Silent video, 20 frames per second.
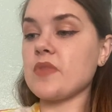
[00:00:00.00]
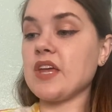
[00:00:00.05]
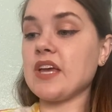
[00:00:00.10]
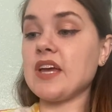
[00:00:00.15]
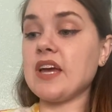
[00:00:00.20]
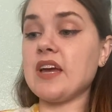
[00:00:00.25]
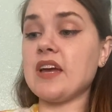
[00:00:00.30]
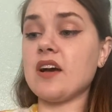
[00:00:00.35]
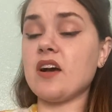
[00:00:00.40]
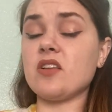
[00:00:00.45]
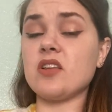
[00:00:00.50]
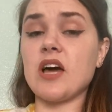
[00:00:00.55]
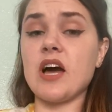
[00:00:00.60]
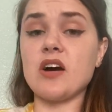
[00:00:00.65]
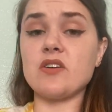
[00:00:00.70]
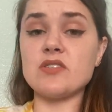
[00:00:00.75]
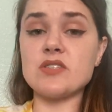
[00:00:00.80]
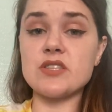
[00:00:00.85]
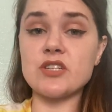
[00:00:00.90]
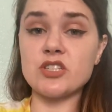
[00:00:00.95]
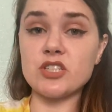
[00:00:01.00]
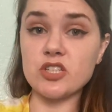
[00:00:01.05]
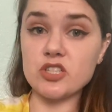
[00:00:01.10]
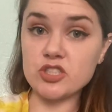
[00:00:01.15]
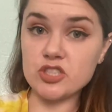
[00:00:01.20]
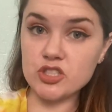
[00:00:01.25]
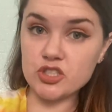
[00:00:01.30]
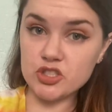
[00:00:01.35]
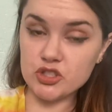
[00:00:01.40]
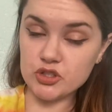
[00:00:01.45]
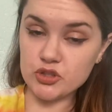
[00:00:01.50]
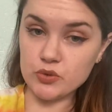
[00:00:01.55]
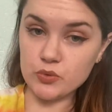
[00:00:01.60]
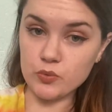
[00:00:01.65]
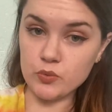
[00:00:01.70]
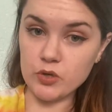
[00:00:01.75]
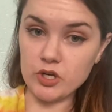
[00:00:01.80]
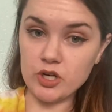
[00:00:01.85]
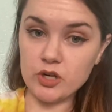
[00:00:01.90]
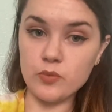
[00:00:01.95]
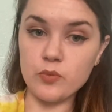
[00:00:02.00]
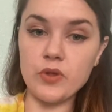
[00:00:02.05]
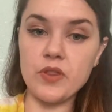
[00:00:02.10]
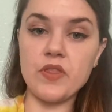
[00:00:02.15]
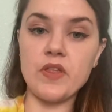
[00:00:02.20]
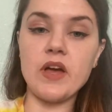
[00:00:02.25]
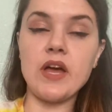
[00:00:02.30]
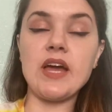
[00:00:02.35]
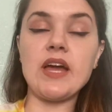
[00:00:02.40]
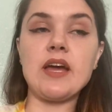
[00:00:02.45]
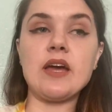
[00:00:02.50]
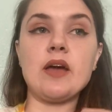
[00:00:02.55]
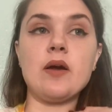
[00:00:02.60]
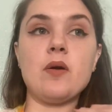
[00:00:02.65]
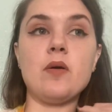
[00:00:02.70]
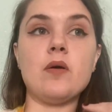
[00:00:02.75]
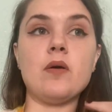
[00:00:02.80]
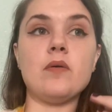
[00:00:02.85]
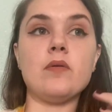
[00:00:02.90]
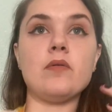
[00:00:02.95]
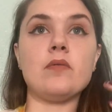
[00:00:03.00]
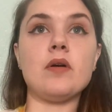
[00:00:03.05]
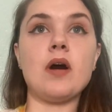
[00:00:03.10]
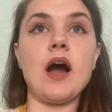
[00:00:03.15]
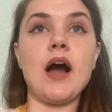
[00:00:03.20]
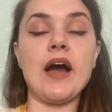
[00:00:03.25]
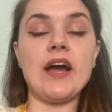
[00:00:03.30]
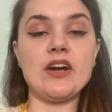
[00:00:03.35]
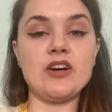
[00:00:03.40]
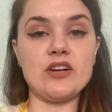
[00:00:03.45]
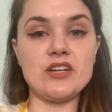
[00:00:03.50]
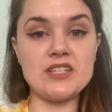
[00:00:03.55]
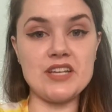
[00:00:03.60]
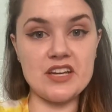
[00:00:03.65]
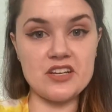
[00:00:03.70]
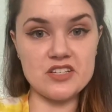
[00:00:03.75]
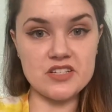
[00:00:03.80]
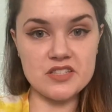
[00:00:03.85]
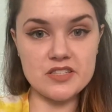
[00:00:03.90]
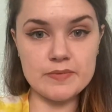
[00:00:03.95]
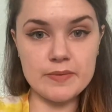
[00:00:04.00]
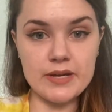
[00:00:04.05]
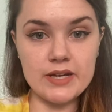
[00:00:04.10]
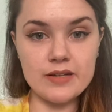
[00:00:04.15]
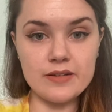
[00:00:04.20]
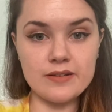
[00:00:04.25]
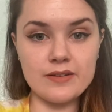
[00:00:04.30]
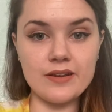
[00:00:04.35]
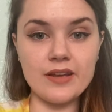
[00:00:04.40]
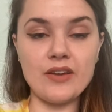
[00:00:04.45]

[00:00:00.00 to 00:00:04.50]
It allows the children to work with a higher attention span.